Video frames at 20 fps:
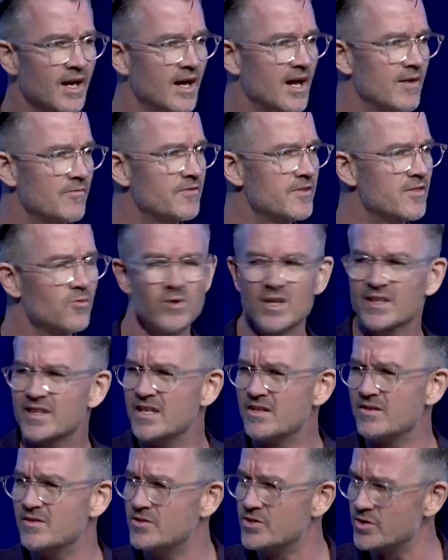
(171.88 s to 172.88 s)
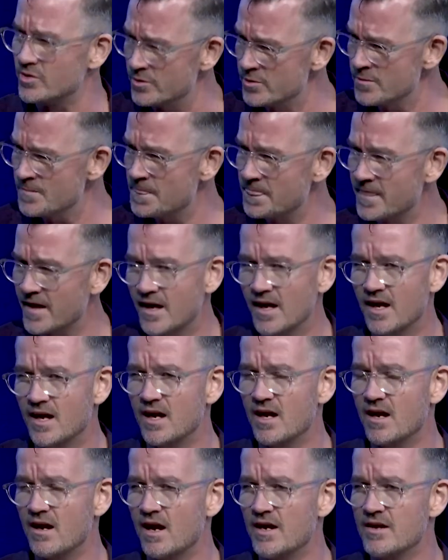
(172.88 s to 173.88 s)
for the work that you do.
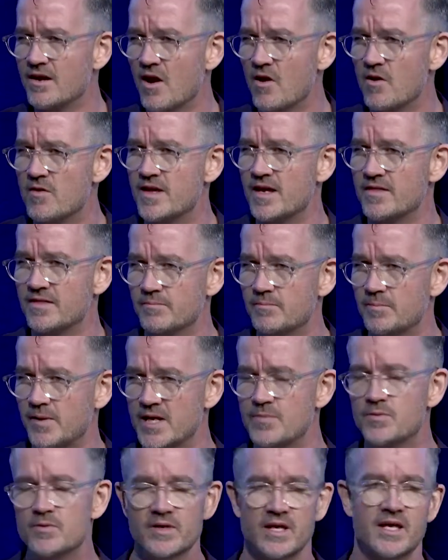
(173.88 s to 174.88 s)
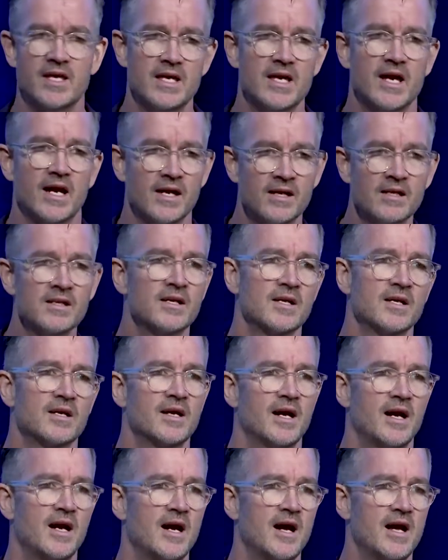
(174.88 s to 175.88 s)
I know that people here
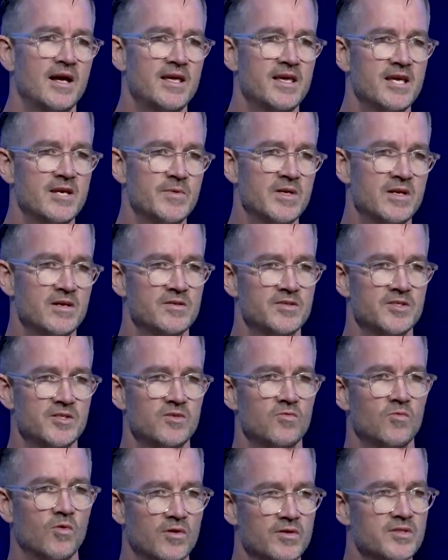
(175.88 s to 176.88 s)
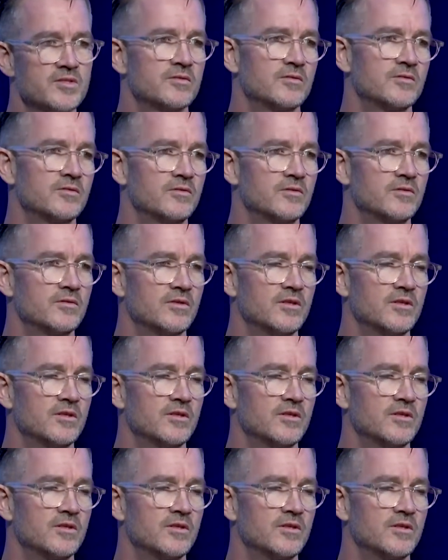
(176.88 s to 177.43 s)
are here because you want to